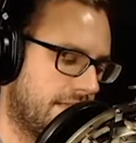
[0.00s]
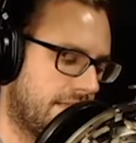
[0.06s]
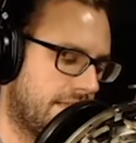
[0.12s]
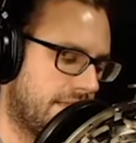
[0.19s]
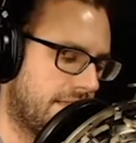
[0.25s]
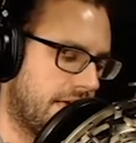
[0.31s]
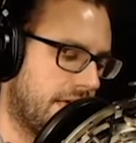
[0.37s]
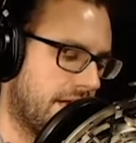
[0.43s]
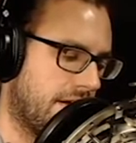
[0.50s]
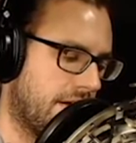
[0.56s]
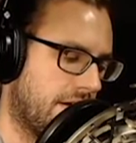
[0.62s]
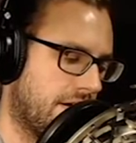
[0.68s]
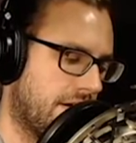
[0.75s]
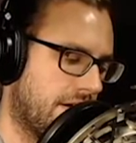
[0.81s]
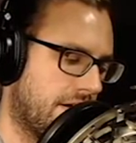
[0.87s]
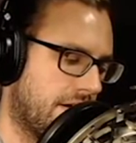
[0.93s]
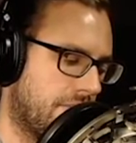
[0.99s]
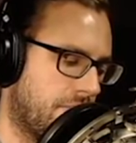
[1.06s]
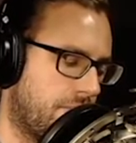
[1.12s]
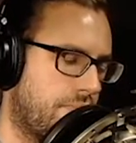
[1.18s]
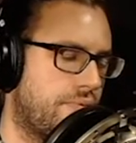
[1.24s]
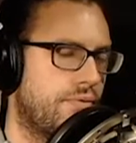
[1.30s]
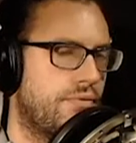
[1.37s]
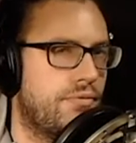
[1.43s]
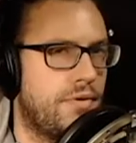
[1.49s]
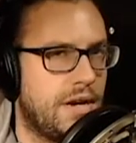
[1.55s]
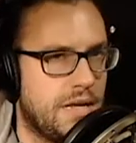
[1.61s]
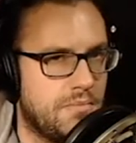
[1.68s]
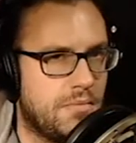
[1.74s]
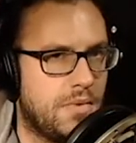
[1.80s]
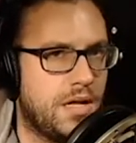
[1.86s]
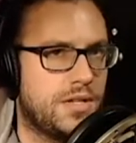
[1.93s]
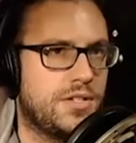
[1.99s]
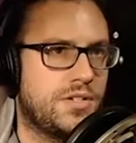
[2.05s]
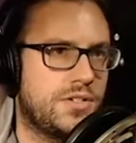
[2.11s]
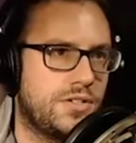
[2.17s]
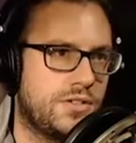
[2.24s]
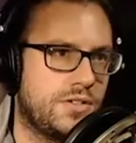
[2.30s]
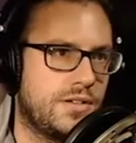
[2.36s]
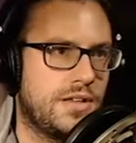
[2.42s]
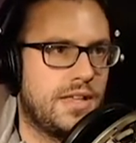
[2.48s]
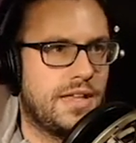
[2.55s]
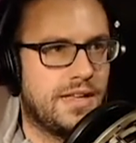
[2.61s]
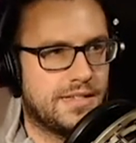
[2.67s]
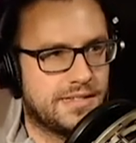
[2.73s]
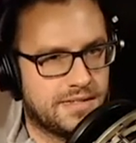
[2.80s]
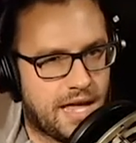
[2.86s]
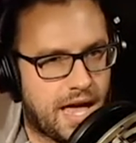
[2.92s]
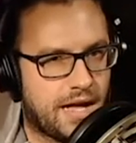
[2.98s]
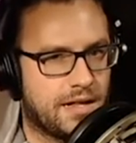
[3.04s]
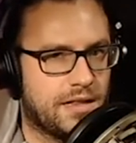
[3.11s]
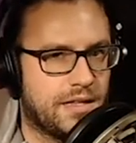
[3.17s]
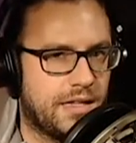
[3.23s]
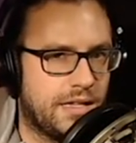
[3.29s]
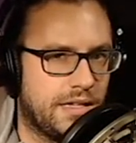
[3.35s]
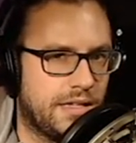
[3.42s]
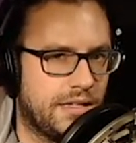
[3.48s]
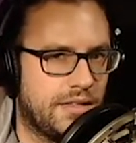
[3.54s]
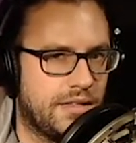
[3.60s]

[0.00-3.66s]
that are pretty much exactly.